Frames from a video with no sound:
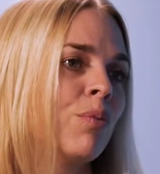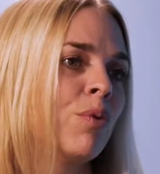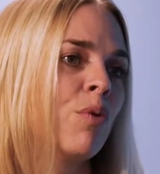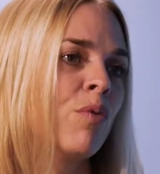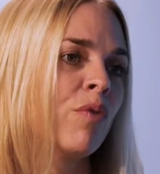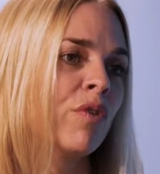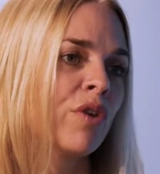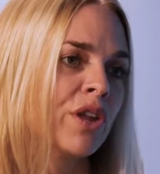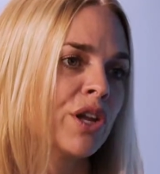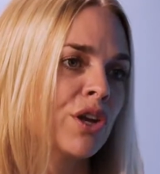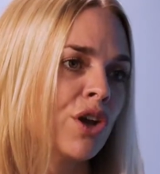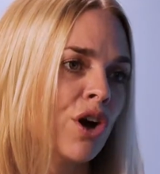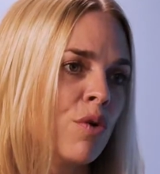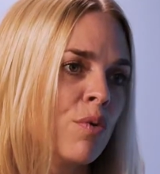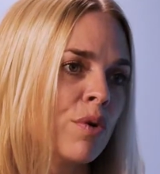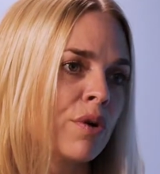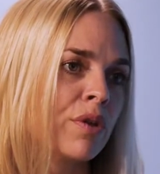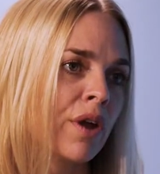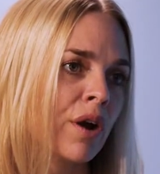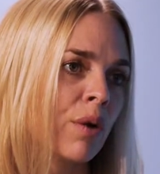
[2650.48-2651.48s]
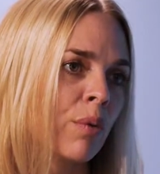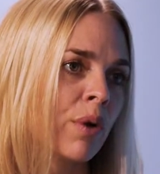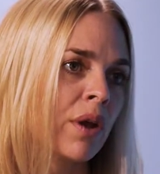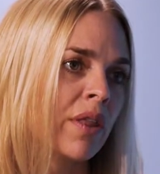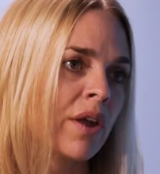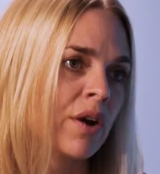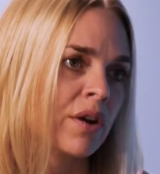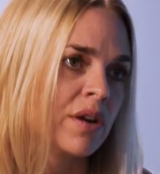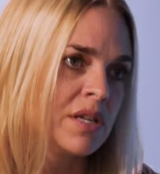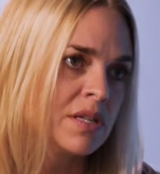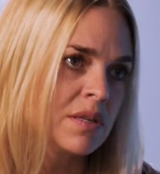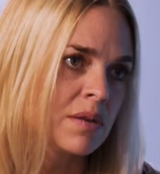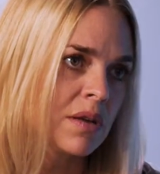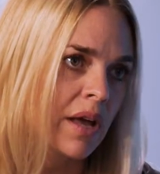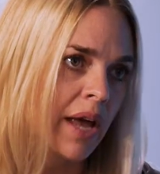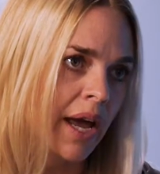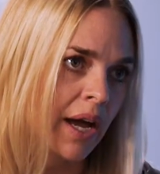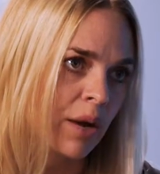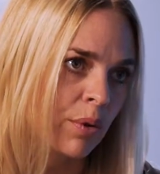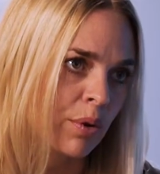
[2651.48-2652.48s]
We'll really know we're there when there is
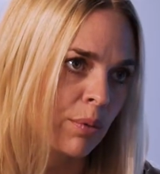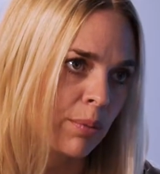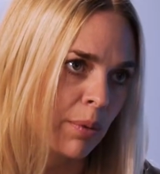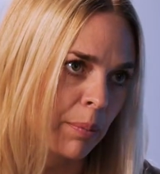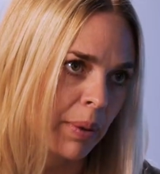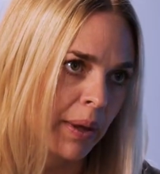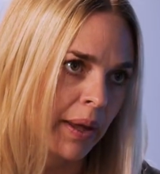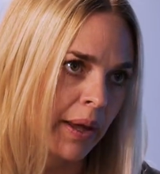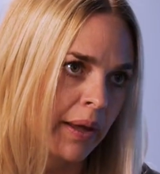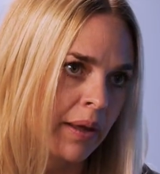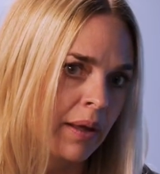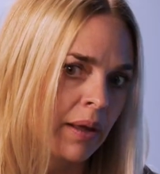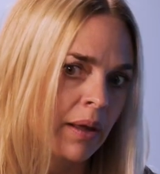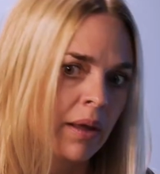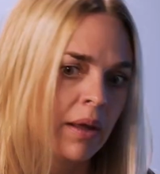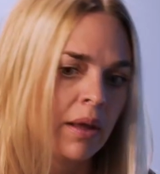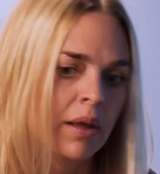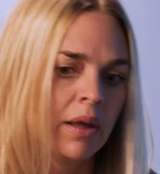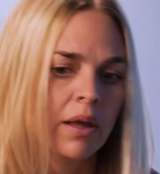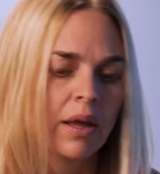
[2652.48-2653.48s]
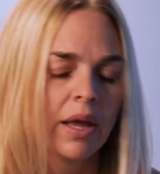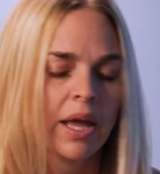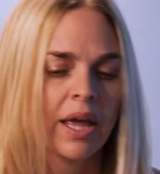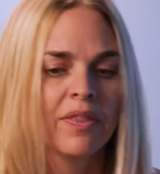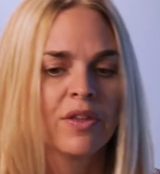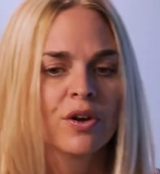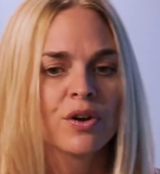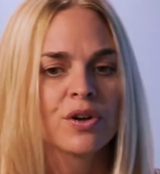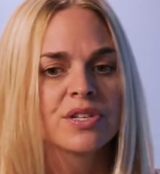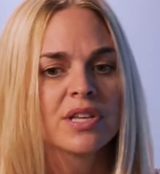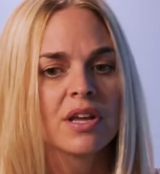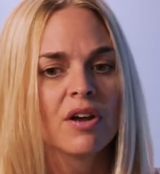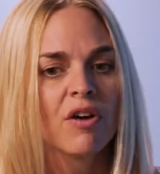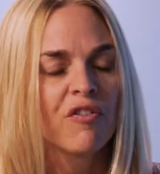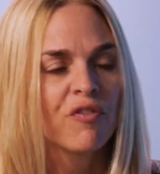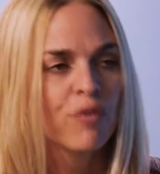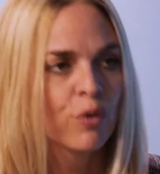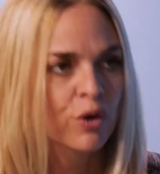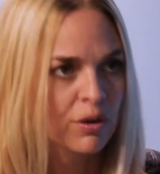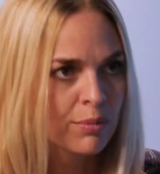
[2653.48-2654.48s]
equitable pay, and there's
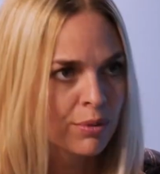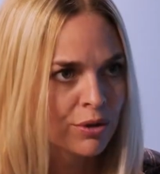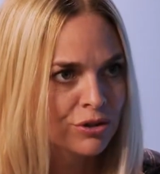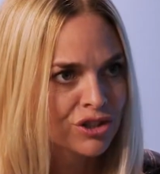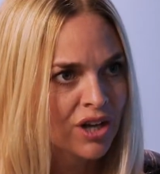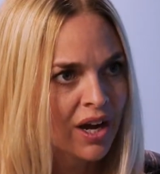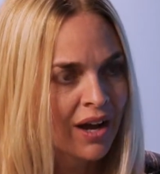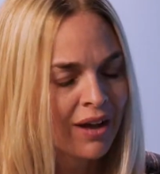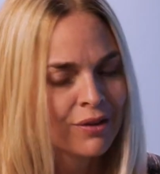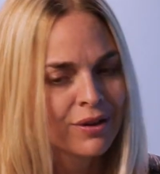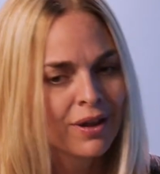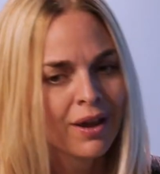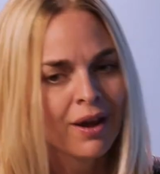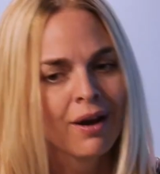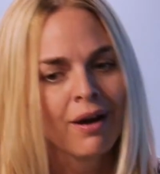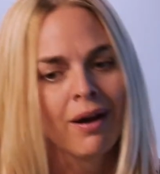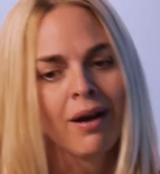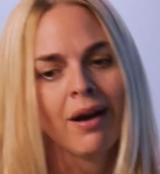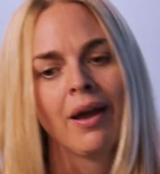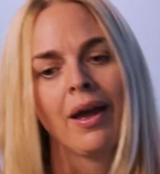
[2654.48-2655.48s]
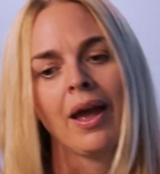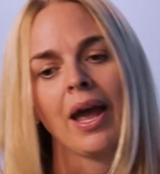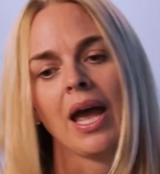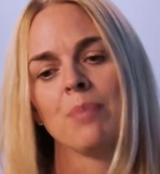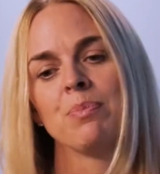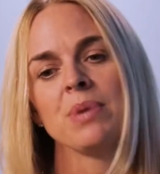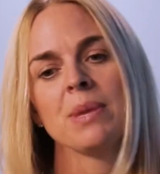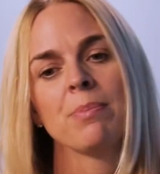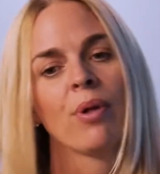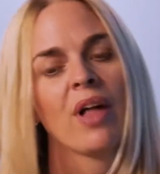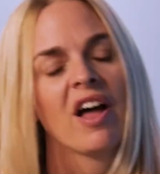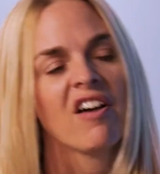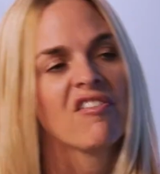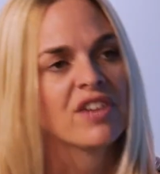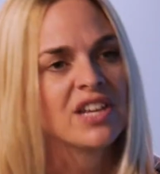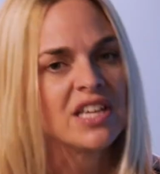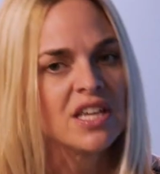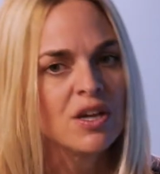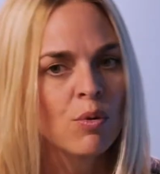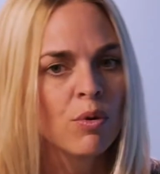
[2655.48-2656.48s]
affordable childcare, and people have
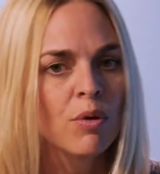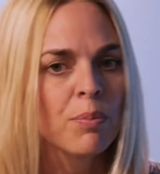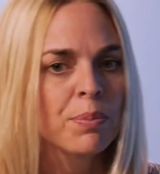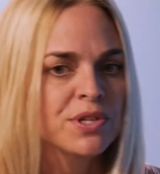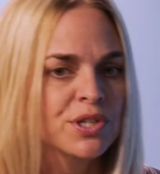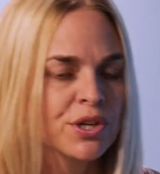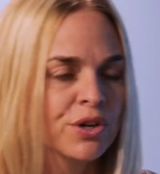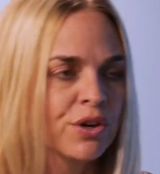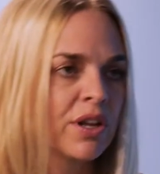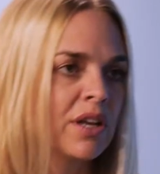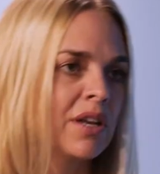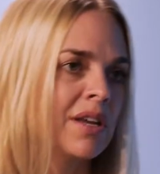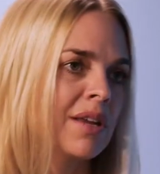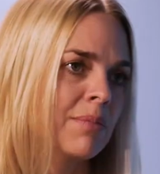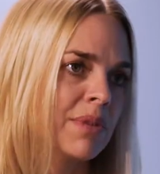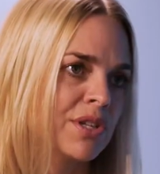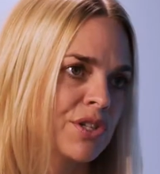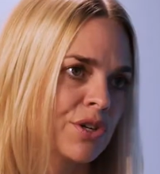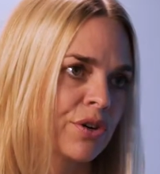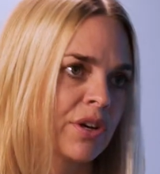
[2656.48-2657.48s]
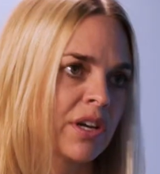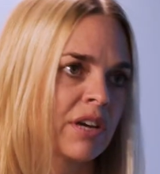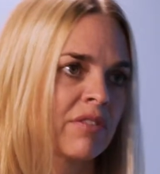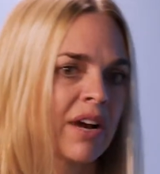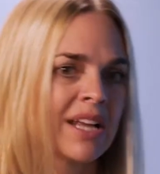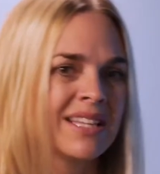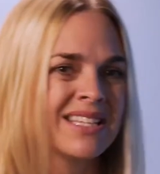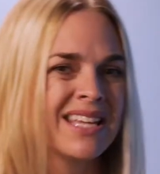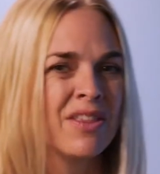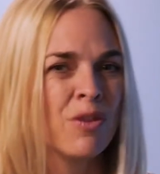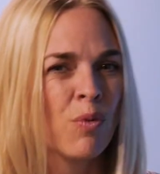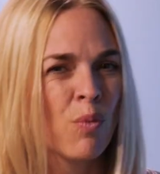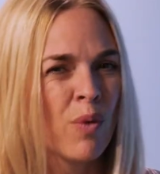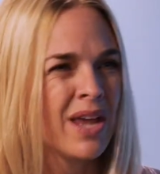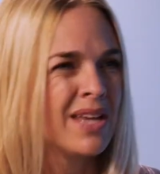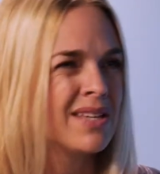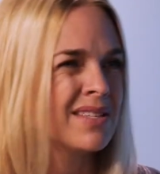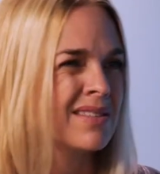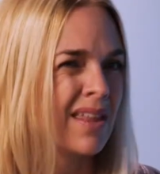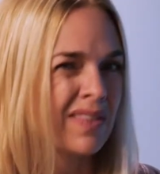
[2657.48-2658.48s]
equal paternity and maternity rights in the
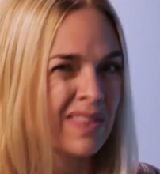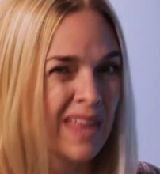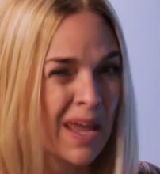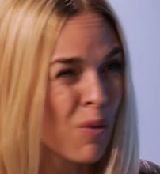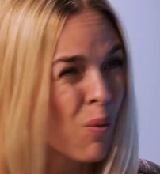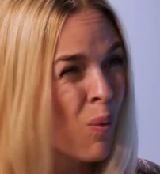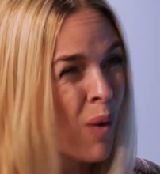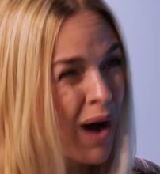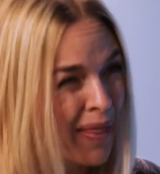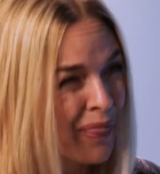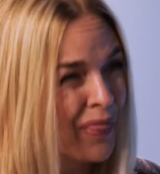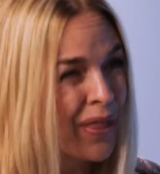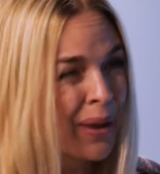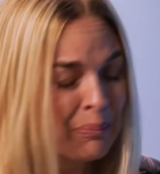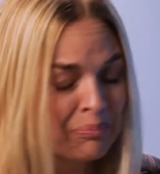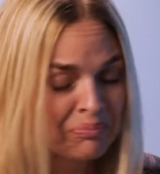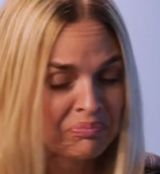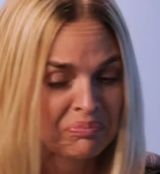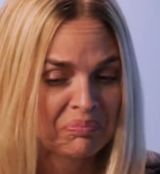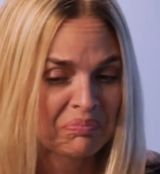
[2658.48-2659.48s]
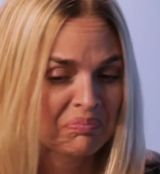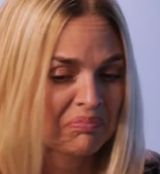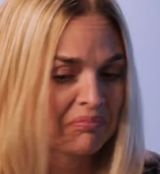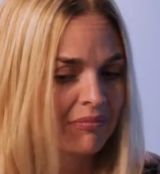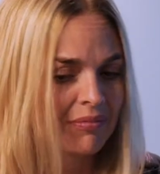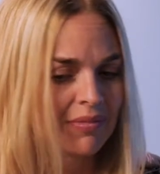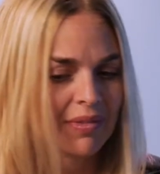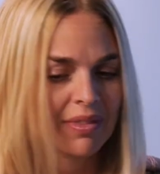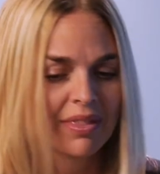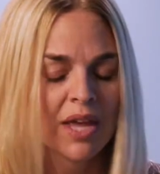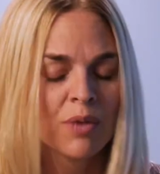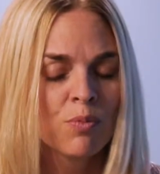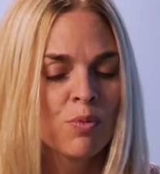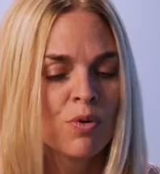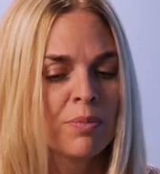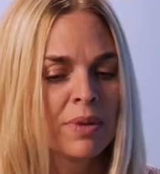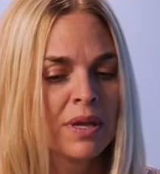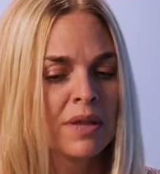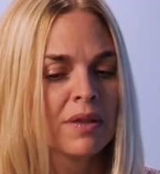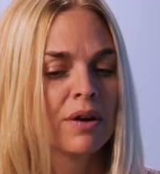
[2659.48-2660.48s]
ways that they want them. Then we'll
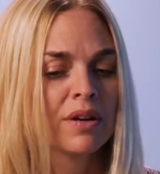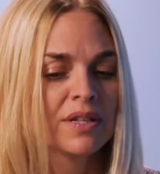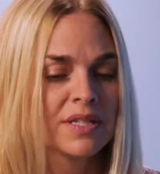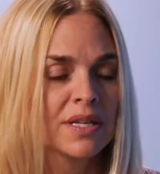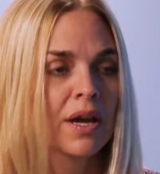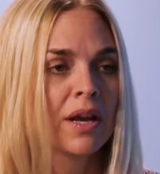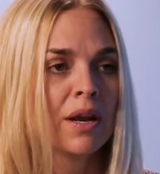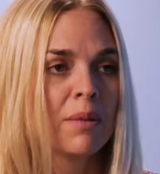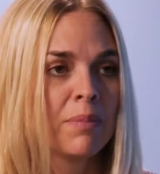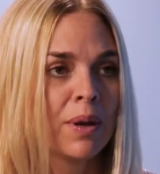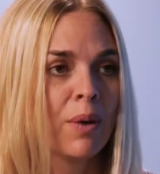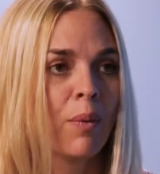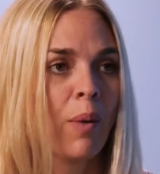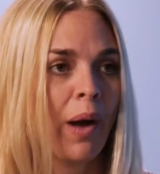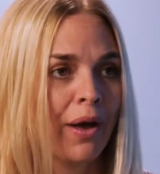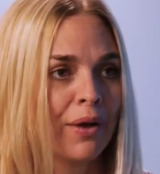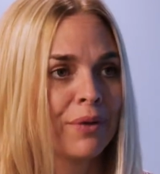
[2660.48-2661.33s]
be there. It's going to be a while.